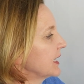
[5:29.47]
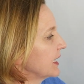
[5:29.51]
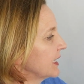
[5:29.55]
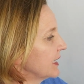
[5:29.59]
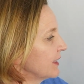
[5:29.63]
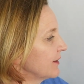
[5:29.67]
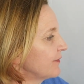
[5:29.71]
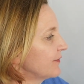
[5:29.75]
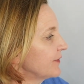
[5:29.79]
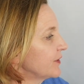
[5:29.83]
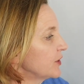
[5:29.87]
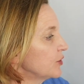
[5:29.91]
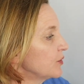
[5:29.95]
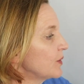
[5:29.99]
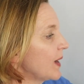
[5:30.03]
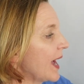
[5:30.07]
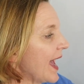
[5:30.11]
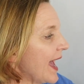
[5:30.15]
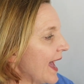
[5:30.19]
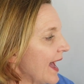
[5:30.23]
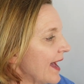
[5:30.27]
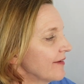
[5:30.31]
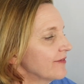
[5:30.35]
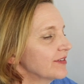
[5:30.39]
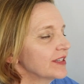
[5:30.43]
if you
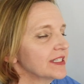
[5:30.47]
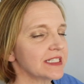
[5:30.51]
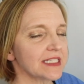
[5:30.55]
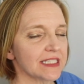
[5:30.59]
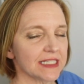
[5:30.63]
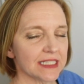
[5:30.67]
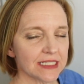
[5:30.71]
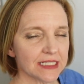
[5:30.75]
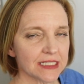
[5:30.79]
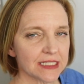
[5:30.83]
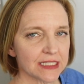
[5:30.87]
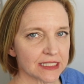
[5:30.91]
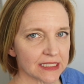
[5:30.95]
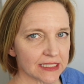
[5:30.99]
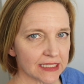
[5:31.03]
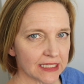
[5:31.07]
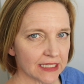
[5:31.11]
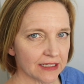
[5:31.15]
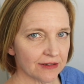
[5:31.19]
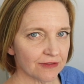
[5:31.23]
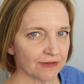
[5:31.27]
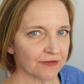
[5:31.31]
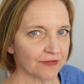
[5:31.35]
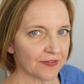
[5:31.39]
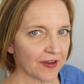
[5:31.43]
have indeed
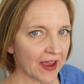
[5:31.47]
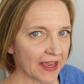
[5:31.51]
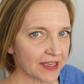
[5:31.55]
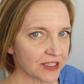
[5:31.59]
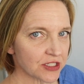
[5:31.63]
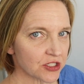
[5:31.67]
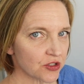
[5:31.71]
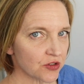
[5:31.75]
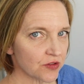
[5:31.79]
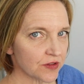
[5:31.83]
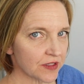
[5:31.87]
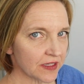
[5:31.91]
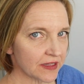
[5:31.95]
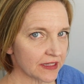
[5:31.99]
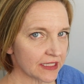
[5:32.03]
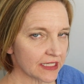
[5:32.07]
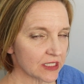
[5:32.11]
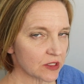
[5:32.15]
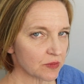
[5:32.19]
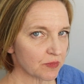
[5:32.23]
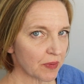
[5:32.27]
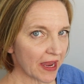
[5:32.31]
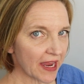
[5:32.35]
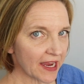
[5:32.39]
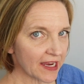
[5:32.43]
seen faster than
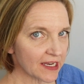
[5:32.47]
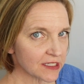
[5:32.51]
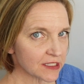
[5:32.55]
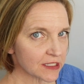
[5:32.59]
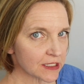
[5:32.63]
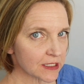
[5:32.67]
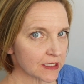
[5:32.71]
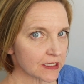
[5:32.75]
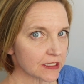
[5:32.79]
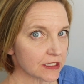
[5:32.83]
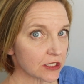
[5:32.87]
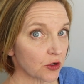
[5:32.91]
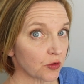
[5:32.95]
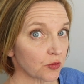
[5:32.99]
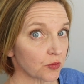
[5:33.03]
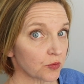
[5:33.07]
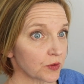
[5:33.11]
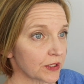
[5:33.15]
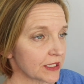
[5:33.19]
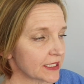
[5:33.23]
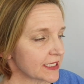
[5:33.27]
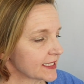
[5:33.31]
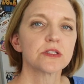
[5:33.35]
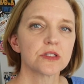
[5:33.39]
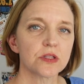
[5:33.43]
these paces
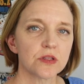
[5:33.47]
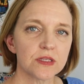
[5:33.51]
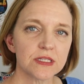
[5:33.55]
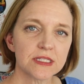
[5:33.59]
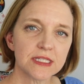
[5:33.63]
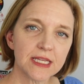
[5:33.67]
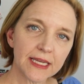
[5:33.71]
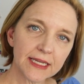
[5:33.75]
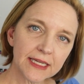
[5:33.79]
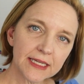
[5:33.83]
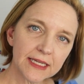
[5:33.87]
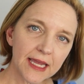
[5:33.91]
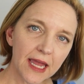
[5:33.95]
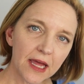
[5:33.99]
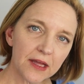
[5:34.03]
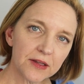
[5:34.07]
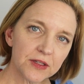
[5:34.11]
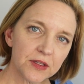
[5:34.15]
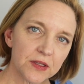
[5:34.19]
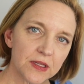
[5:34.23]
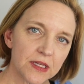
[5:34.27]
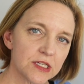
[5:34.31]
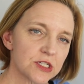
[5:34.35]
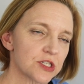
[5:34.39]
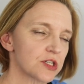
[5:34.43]
recently. So the second
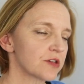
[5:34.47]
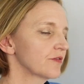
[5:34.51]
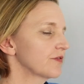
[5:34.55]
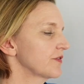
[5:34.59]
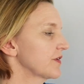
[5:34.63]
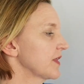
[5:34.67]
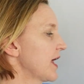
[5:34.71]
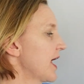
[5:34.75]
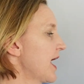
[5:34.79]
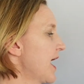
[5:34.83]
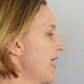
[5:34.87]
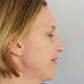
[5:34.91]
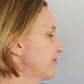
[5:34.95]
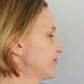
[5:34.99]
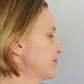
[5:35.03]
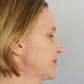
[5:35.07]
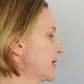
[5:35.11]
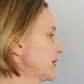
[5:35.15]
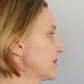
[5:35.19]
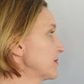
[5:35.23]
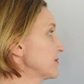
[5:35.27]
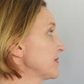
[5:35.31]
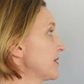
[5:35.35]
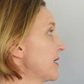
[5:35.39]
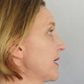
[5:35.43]
calculation for the half
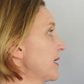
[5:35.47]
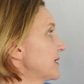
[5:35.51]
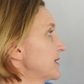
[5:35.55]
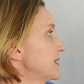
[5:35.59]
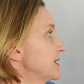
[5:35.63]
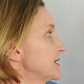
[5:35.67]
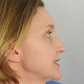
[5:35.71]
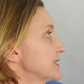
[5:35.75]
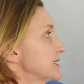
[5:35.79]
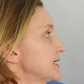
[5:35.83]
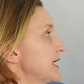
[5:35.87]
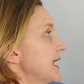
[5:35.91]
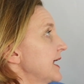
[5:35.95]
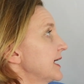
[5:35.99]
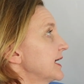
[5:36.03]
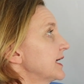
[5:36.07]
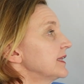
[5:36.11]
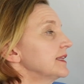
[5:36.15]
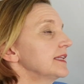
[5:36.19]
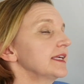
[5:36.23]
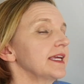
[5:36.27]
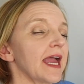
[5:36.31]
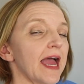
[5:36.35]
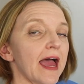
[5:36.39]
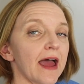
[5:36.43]
marathon is
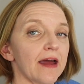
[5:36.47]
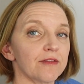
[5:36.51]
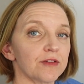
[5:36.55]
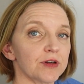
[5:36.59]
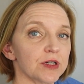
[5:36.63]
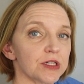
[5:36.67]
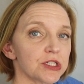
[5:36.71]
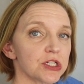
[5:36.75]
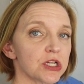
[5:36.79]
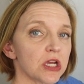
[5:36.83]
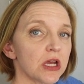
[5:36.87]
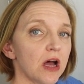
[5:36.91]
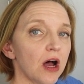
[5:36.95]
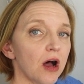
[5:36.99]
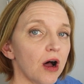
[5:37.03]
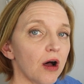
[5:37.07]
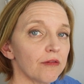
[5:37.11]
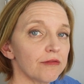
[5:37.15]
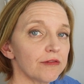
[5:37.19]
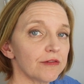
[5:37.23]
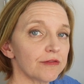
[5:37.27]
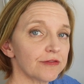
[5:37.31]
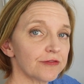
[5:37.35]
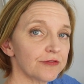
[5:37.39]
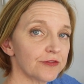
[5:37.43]
taking the average
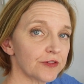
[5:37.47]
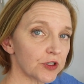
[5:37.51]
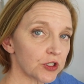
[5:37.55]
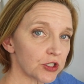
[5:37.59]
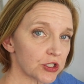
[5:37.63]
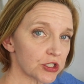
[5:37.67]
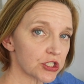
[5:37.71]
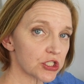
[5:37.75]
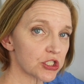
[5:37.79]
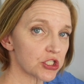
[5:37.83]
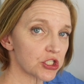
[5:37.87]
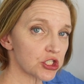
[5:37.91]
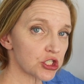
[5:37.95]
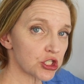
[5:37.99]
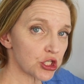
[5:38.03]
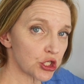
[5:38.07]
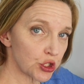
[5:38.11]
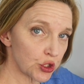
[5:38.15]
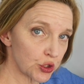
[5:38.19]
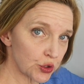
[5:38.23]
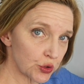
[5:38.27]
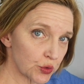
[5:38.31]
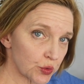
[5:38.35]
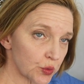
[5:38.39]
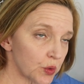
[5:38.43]
of the first
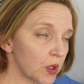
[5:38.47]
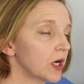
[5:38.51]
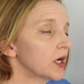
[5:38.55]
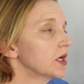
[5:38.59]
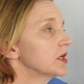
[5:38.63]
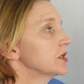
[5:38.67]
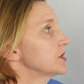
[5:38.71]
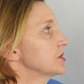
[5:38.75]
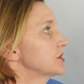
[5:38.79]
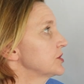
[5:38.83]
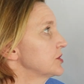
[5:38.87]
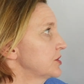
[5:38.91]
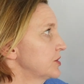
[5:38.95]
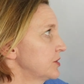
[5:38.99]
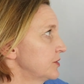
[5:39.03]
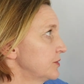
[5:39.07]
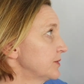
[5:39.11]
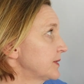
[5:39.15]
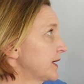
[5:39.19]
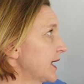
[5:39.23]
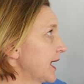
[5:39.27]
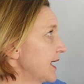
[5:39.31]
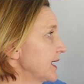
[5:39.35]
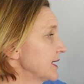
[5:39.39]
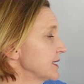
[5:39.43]
two
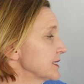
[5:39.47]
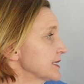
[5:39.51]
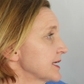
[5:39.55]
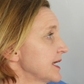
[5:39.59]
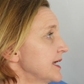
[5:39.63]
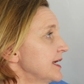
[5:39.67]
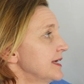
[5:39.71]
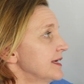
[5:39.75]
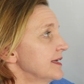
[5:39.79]
2Ks.